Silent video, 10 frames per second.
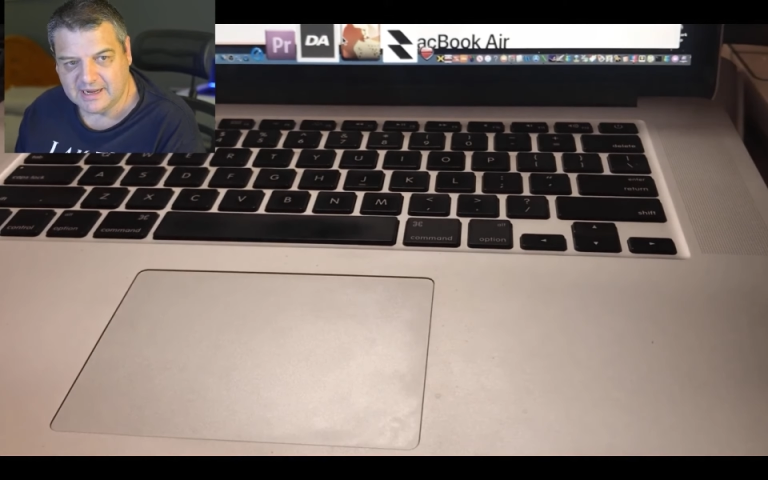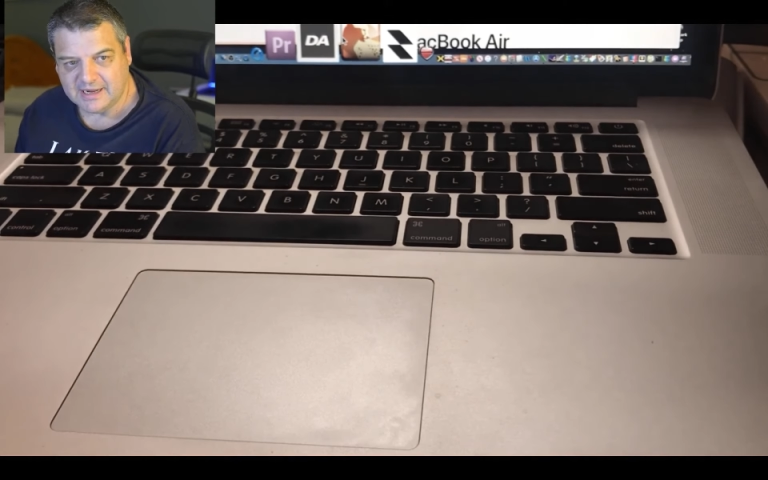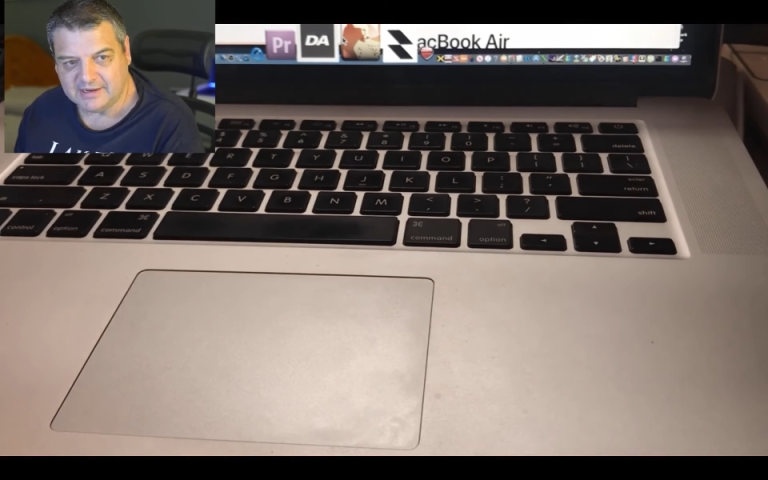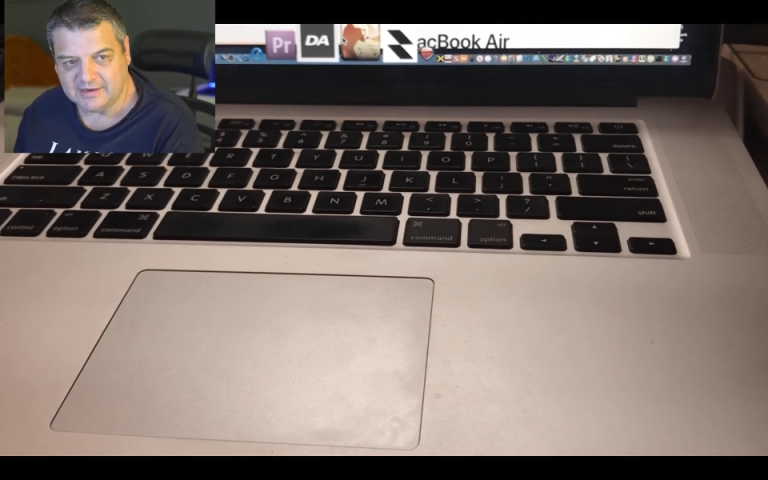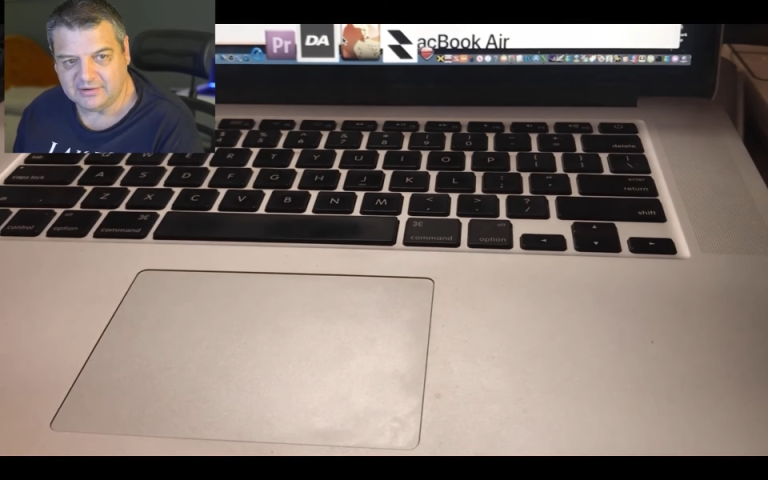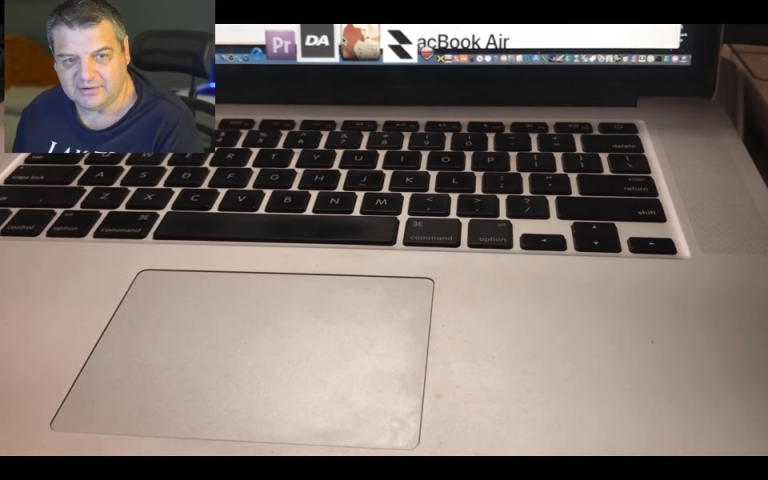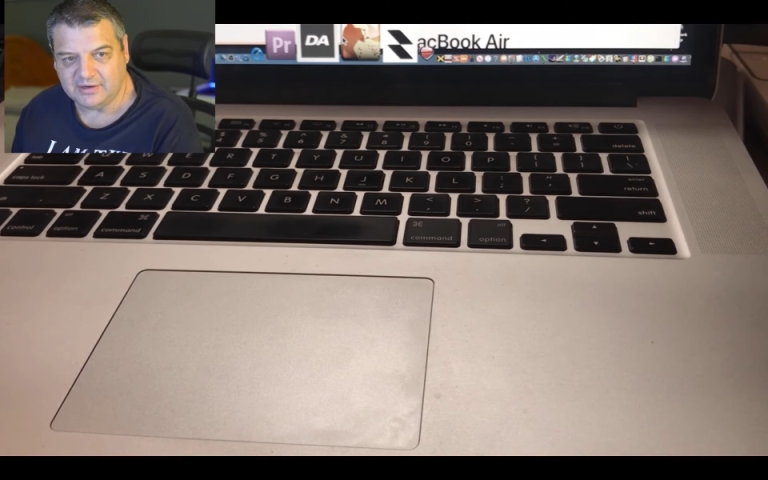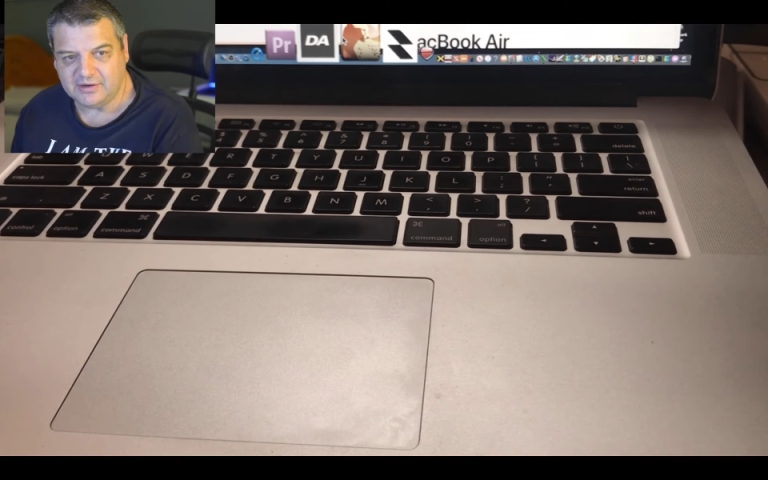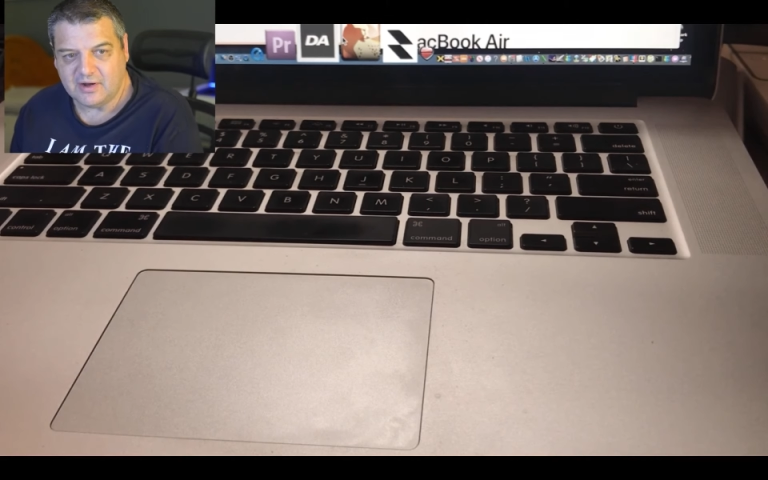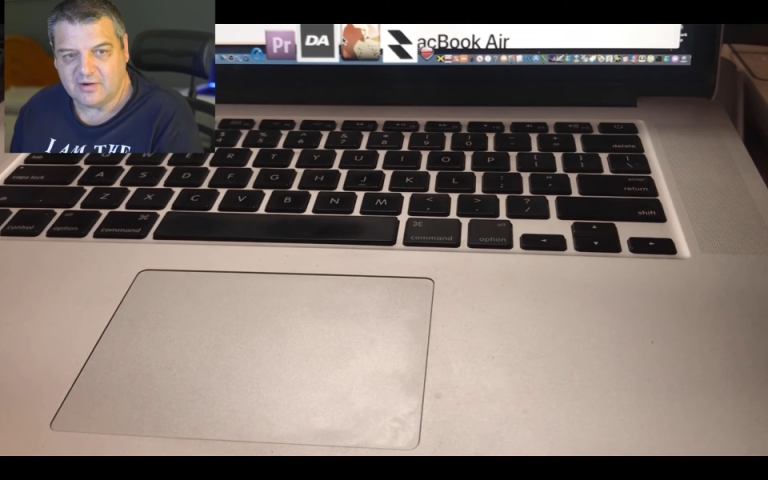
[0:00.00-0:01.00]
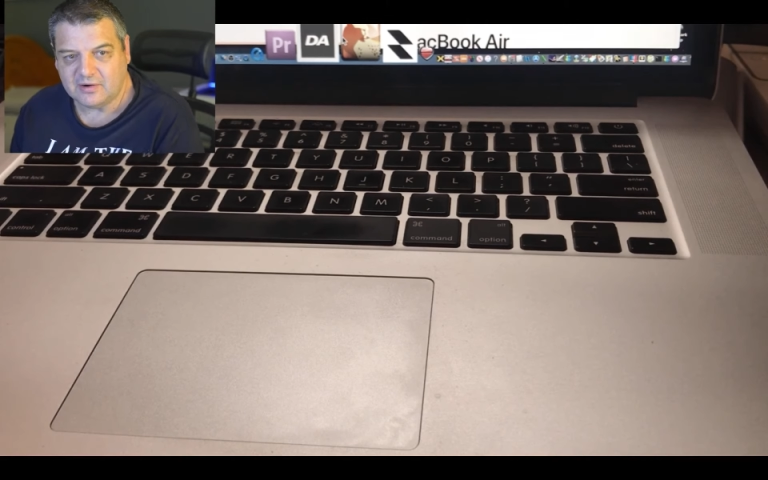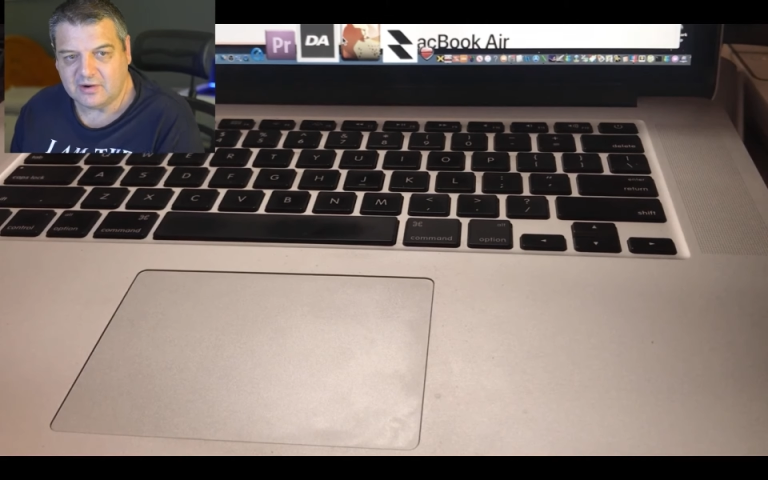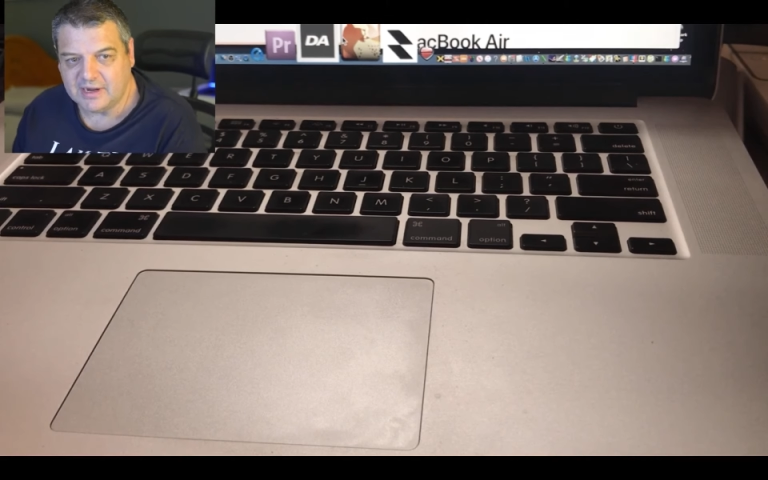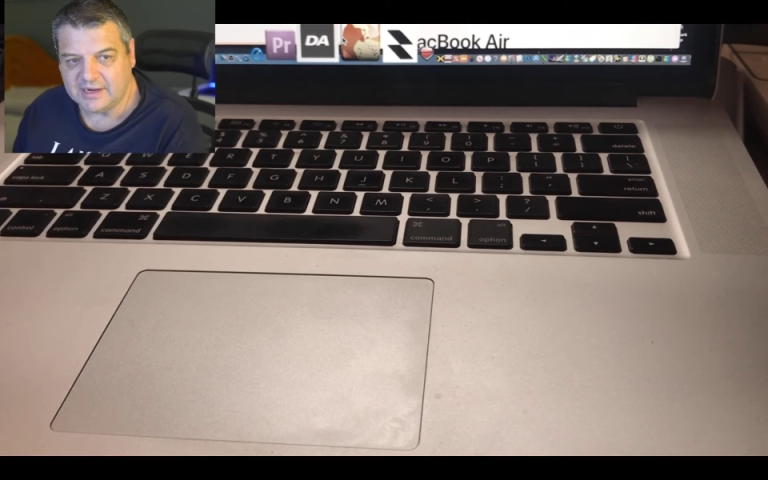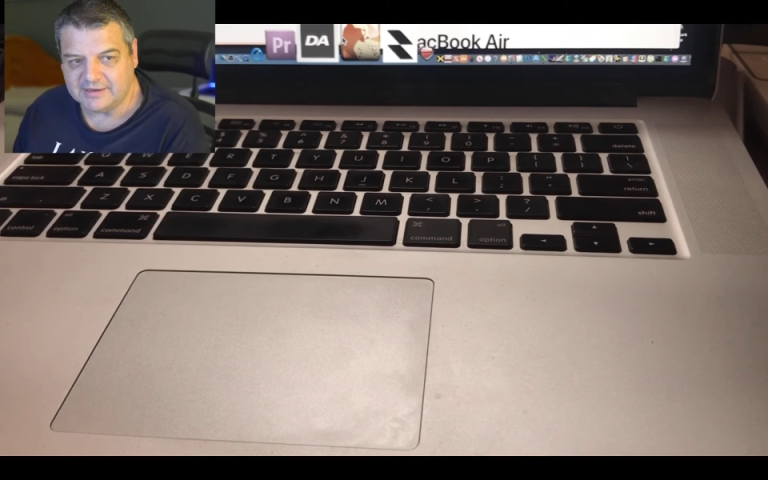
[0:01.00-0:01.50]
you can go online.